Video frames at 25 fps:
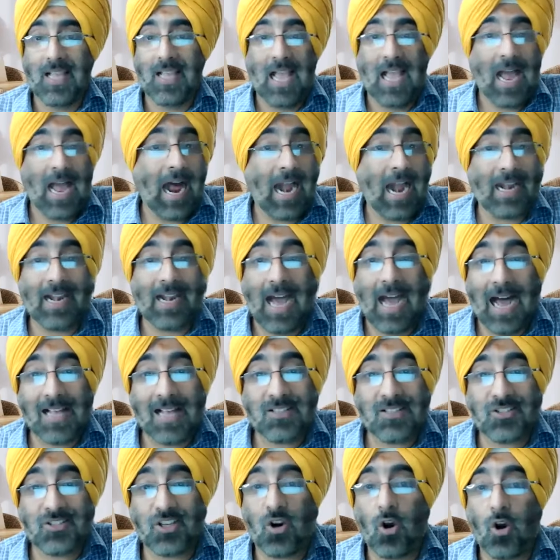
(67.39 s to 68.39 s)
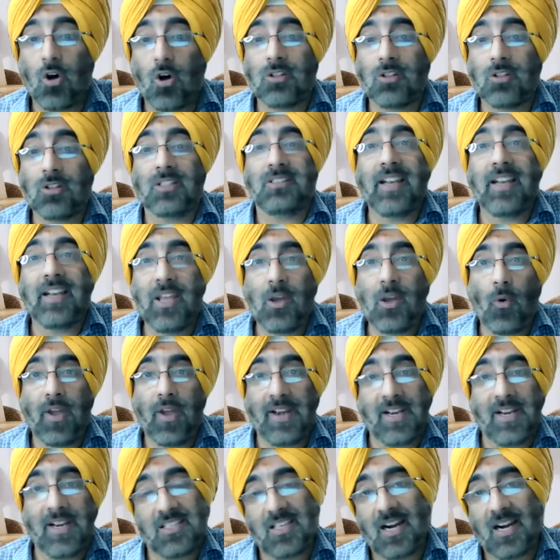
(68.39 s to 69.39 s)
and answer all the three
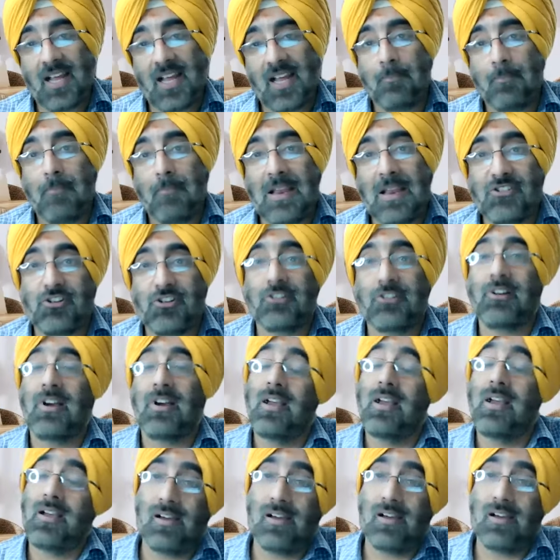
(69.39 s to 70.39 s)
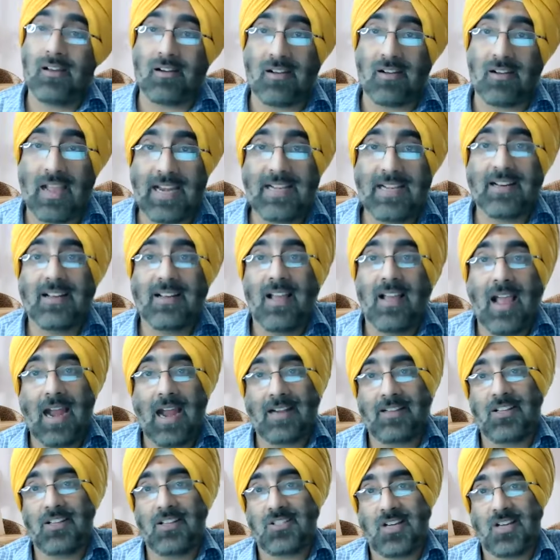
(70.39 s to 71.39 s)
queries that I mentioned right
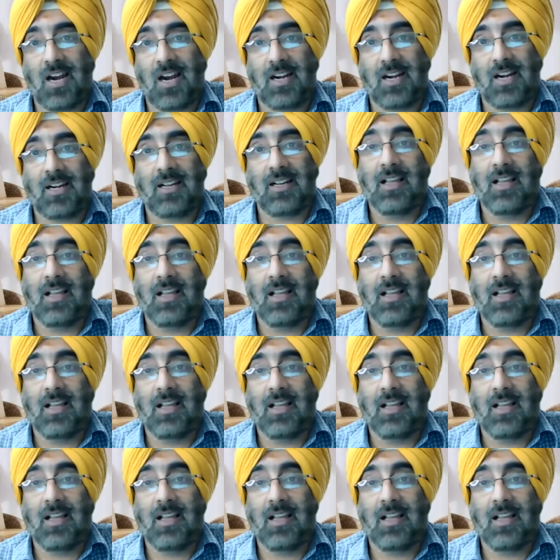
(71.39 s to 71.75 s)
at the start.